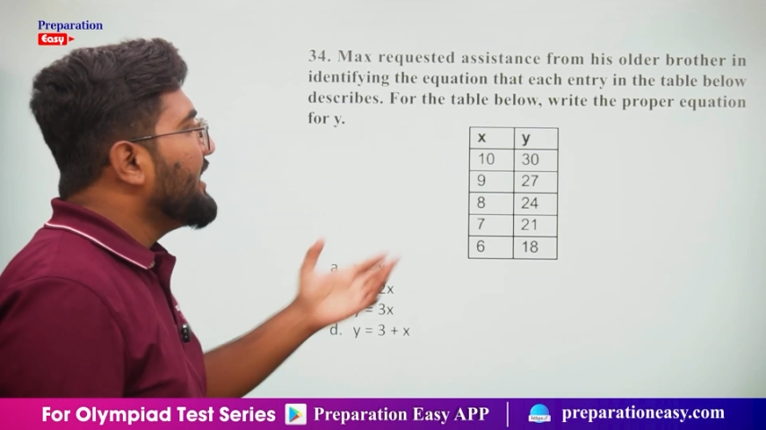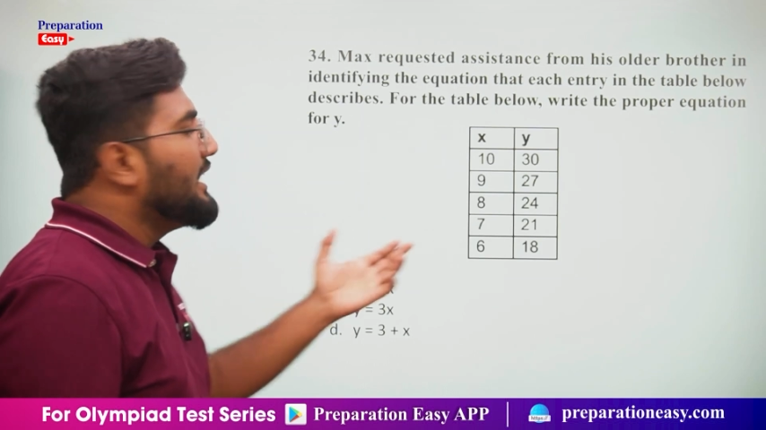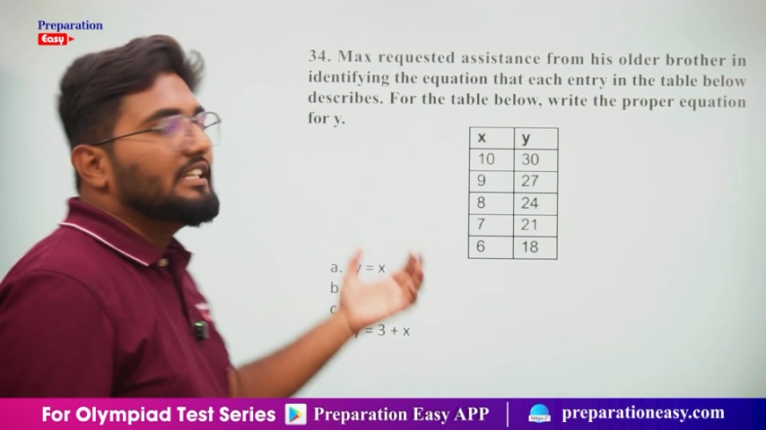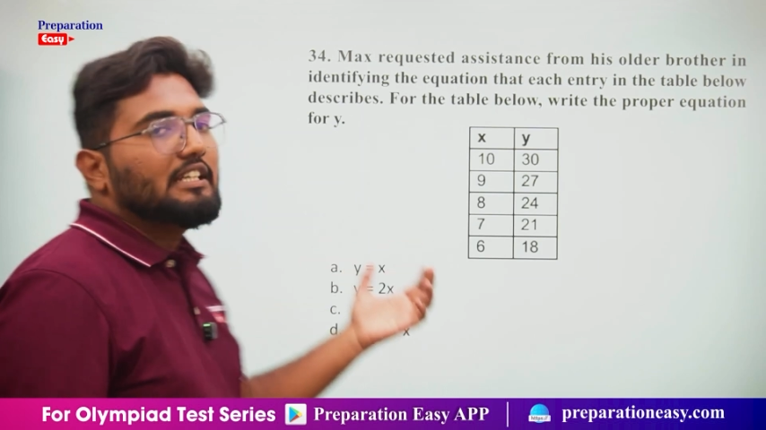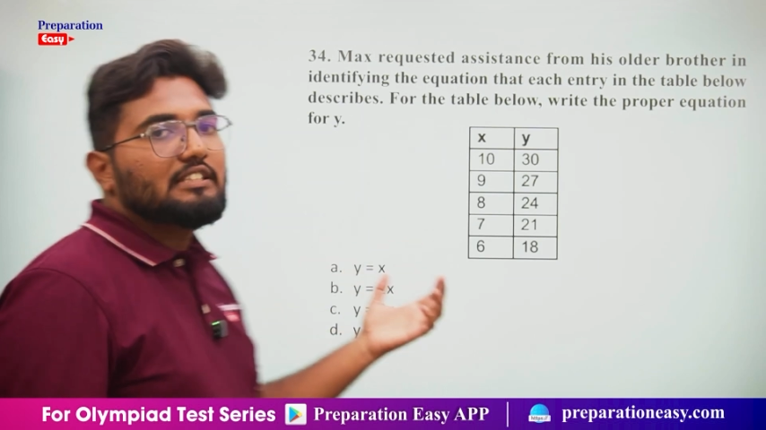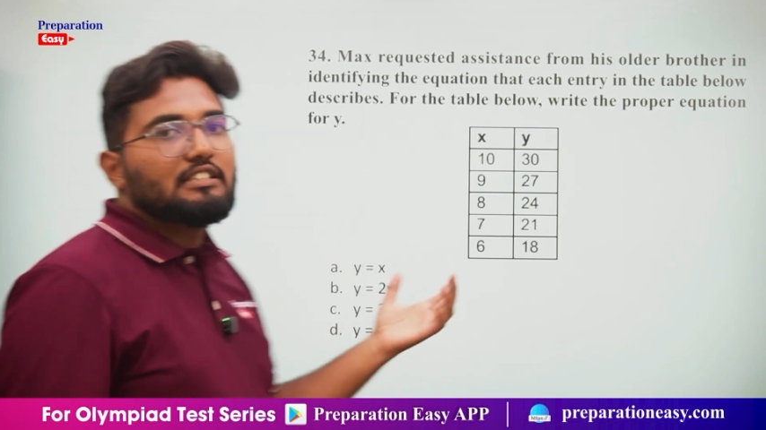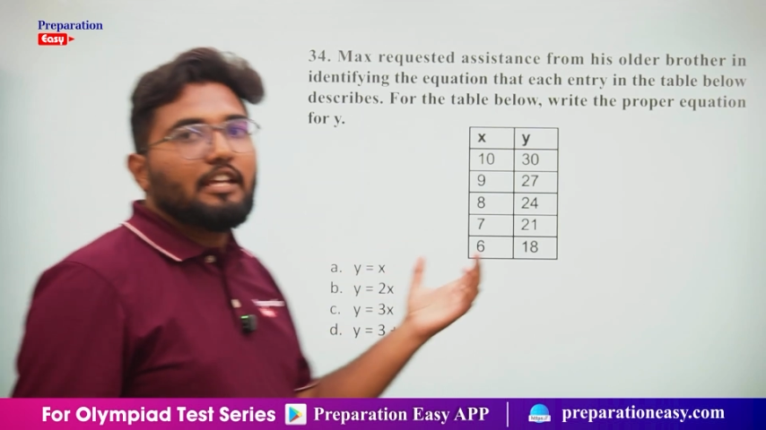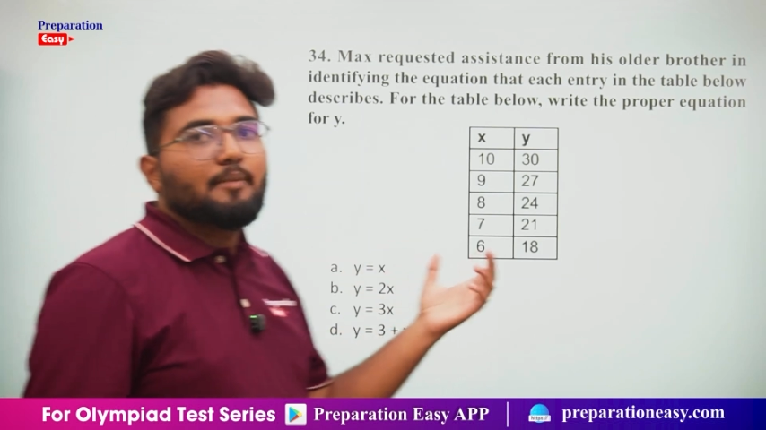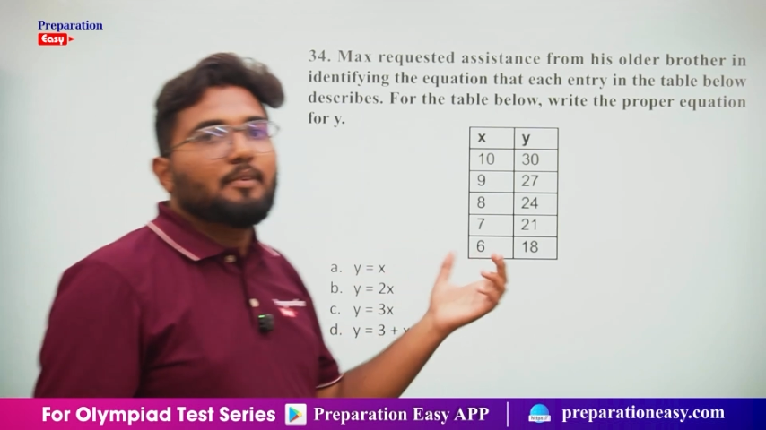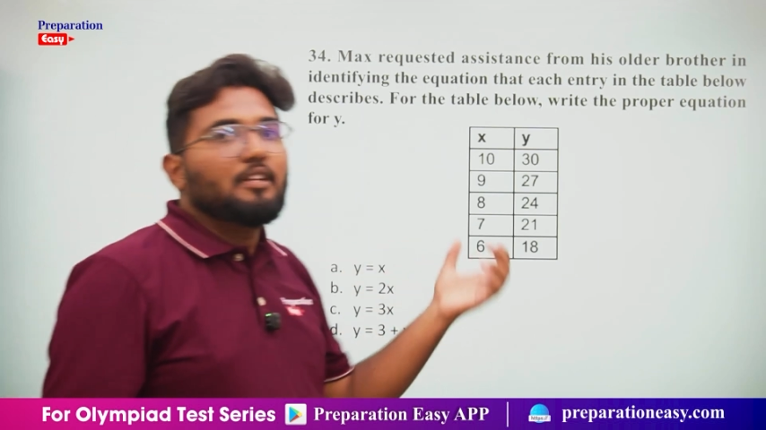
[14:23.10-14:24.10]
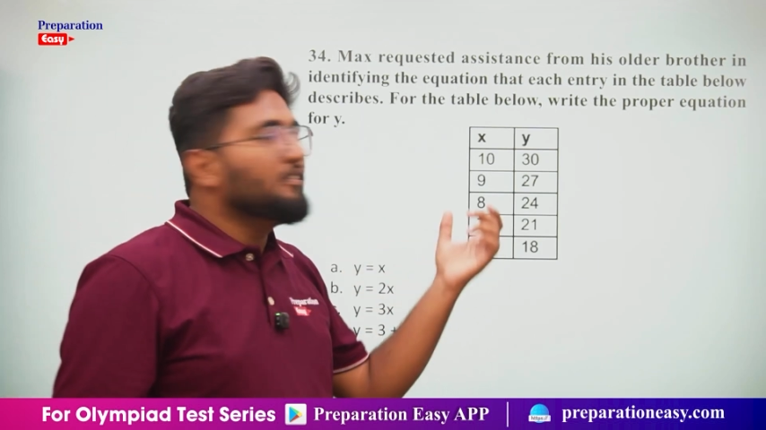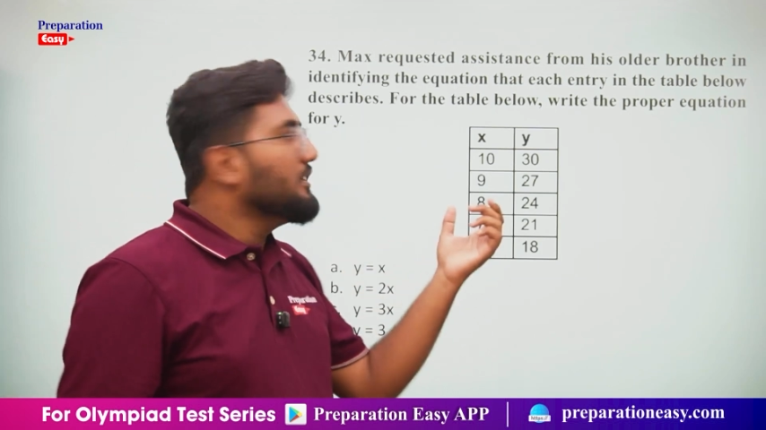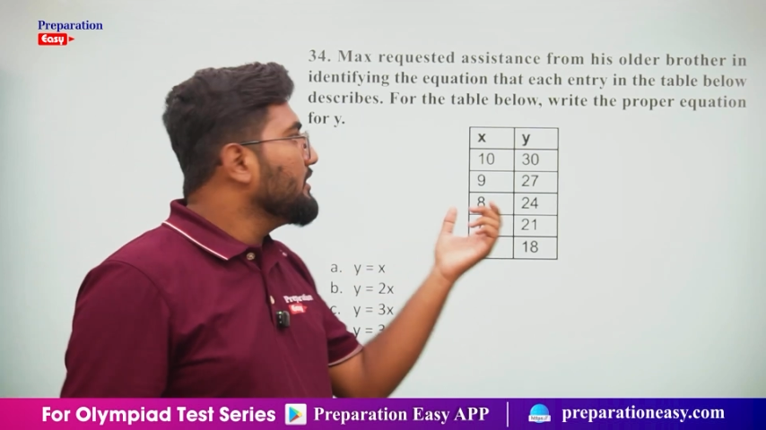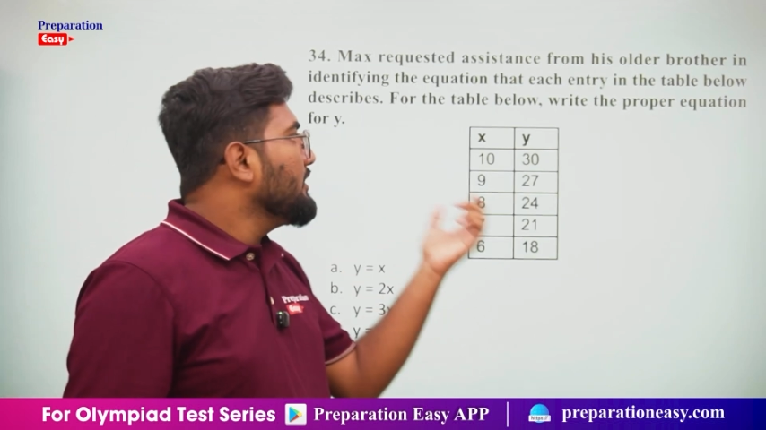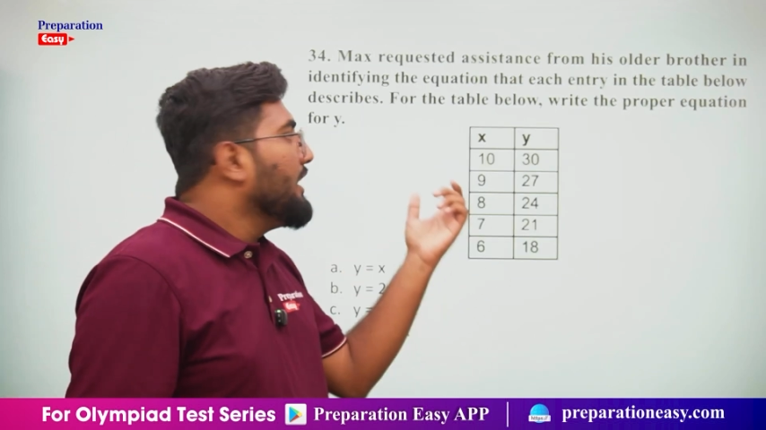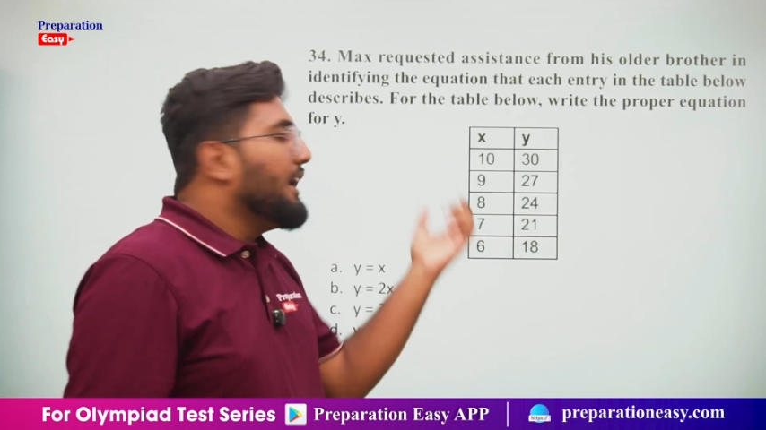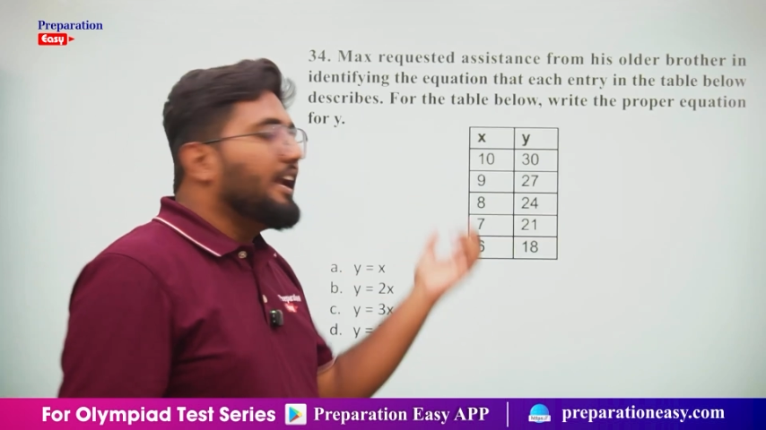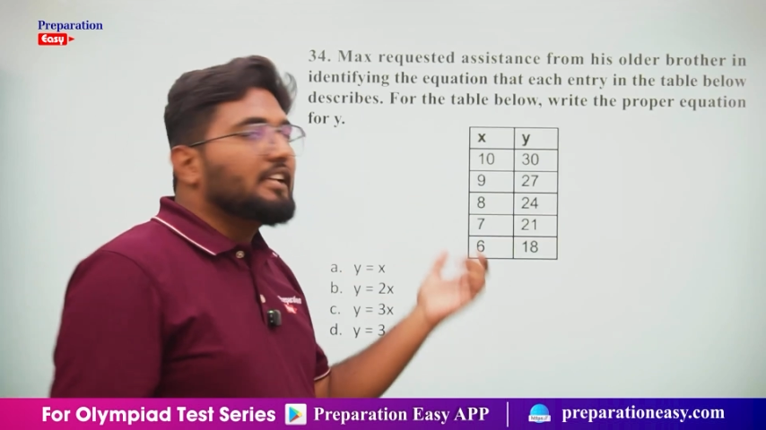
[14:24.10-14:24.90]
Here is a table where x